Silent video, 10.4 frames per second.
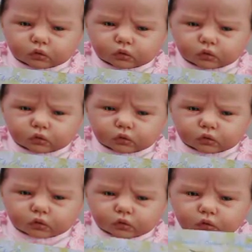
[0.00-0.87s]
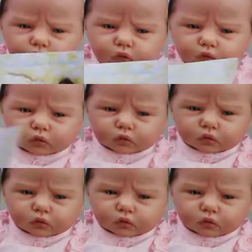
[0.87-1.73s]

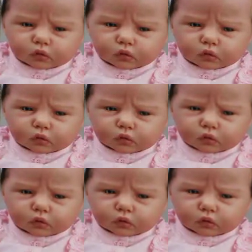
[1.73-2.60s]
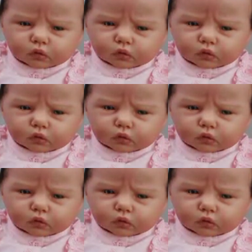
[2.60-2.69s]
(no one is talking)